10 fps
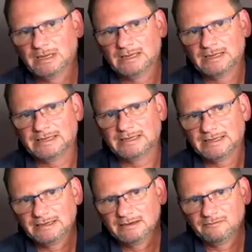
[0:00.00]
Then
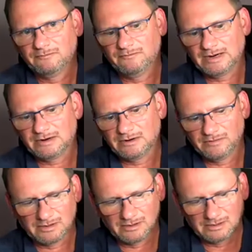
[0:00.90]
they very,
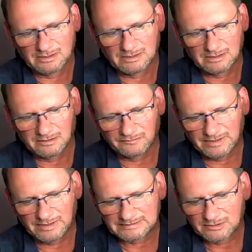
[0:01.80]
very
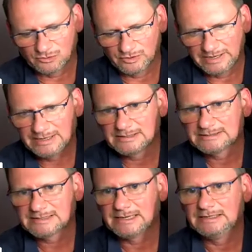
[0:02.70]
fast create this
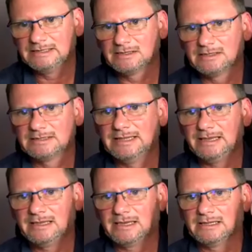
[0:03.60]
idea that they
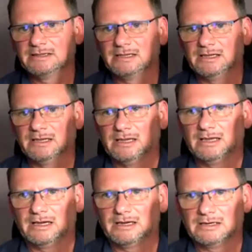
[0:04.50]
can
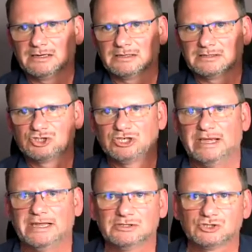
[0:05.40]

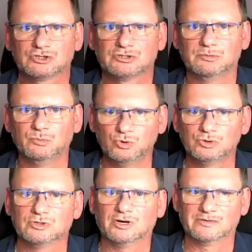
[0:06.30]
change the
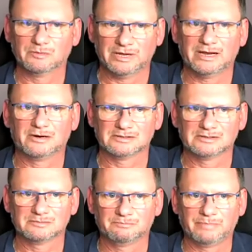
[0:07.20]
mood of the parent
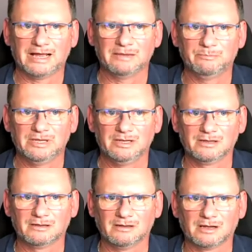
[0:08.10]
by
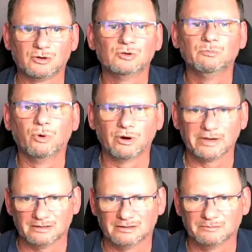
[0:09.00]
being a good
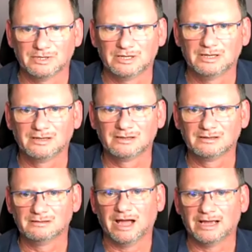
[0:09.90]
boy,
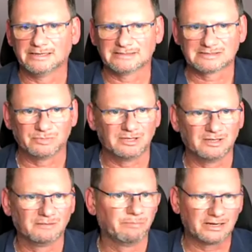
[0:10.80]
being nice,
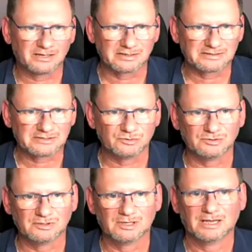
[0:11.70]
being better at
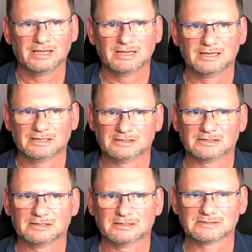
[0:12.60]
school.
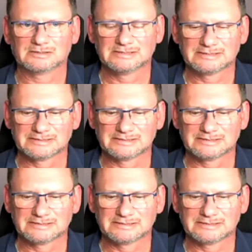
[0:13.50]
So this is